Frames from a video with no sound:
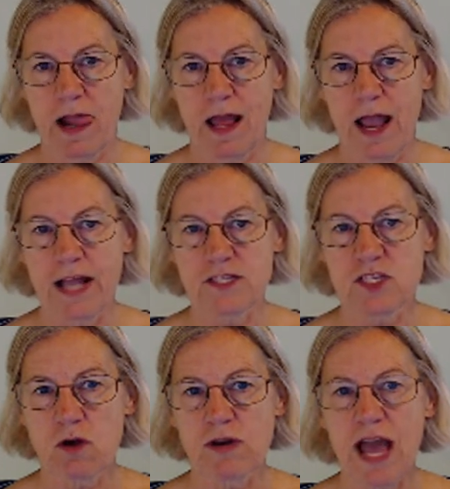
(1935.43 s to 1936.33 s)
And
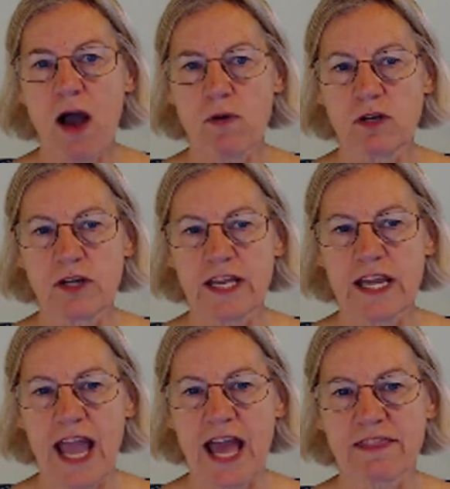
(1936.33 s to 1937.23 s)
so now we're
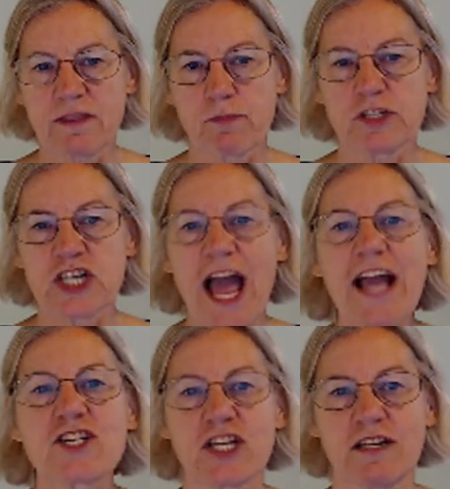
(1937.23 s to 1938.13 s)
looking at the
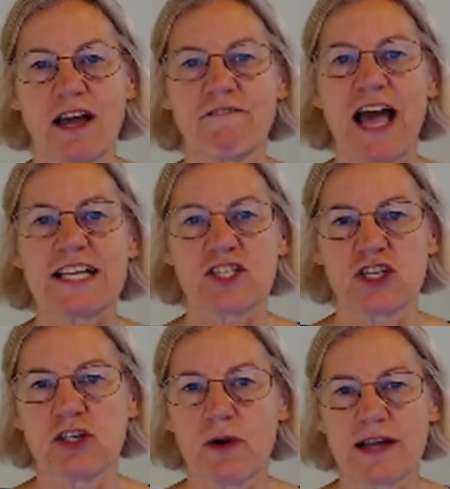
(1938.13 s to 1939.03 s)
projection of
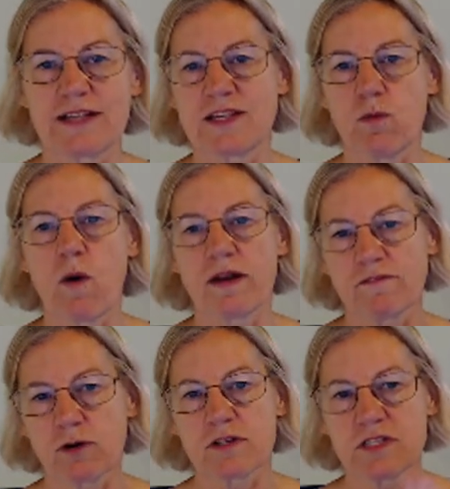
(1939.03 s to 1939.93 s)
S2 on C1. Of
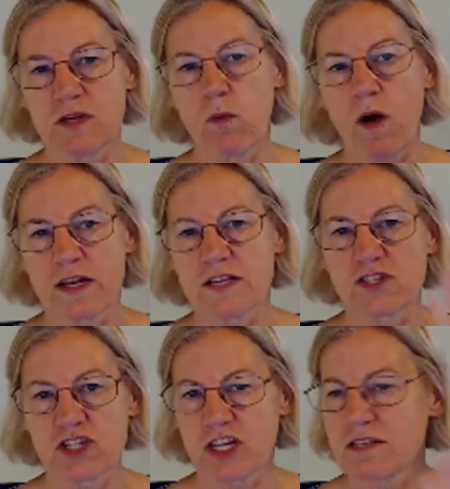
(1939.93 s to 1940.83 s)
course, C1 is
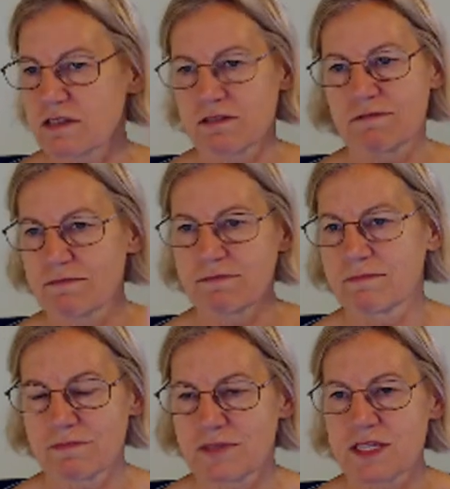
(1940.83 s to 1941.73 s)
just
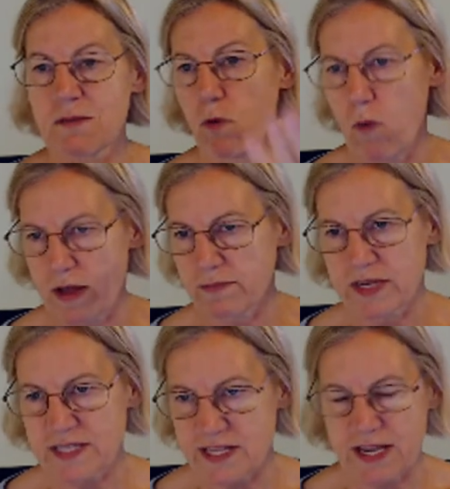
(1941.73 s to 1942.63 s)
symbol 1 because
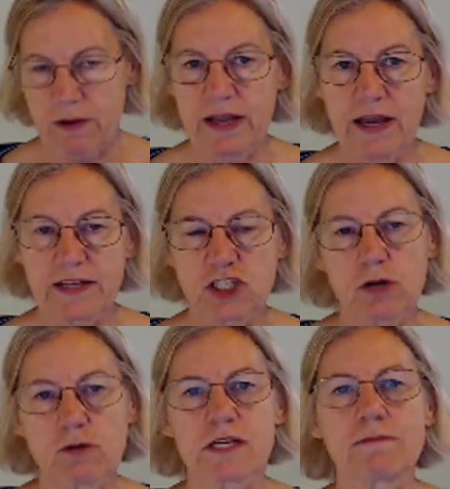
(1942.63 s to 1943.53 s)
that's how I
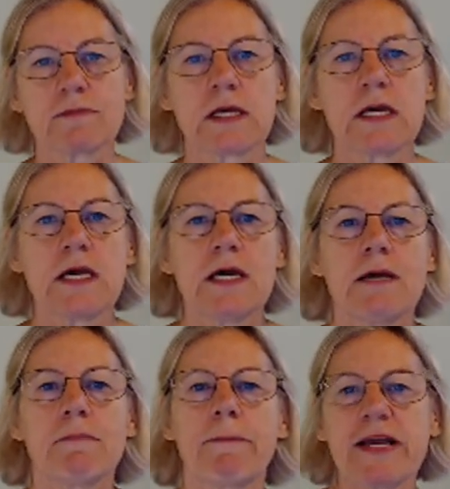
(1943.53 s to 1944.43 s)
chose it.
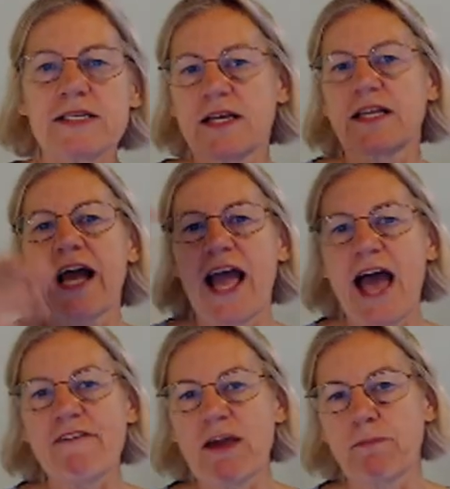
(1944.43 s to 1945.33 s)
But basically, I
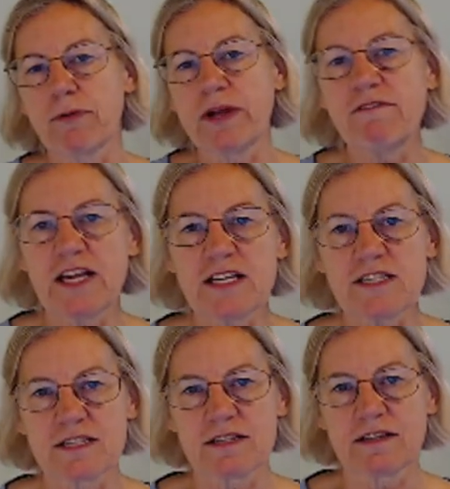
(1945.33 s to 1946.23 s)
have a previous